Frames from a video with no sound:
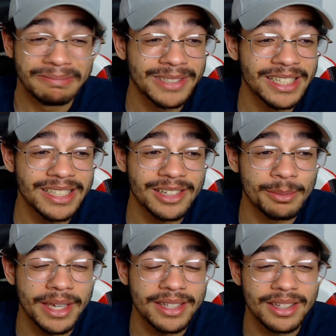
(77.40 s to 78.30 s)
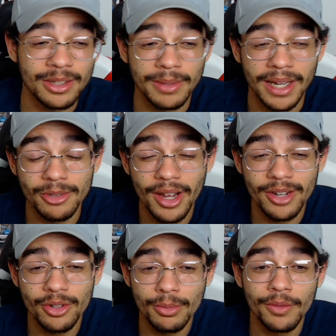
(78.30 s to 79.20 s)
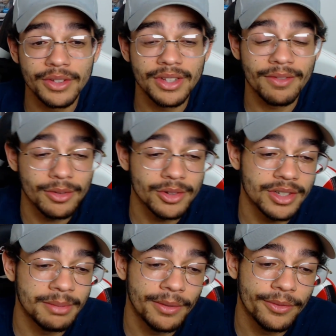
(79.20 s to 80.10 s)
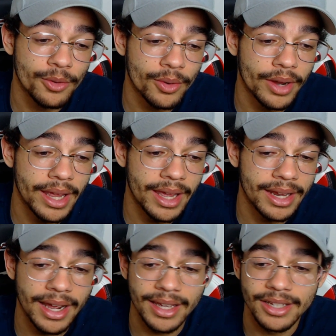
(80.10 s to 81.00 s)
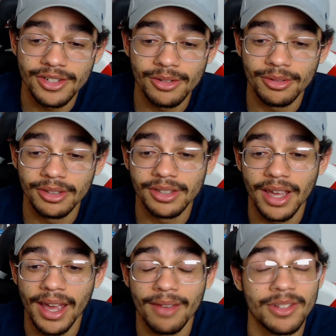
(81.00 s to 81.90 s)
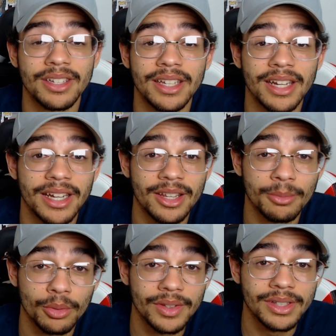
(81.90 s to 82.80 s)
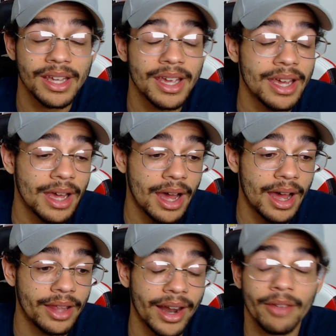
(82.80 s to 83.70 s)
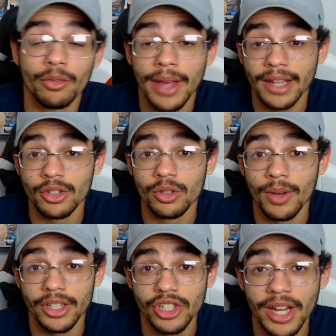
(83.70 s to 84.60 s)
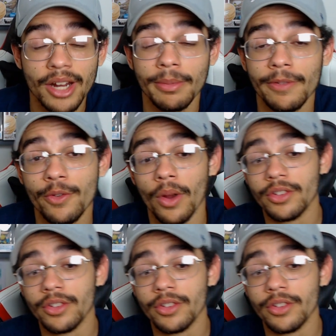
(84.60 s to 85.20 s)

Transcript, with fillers: This doesn't make sense, man. I'm trying to do movies I've never seen before, and I can genuinely say I haven't seen any of the movies that I've reacted to on this channel before.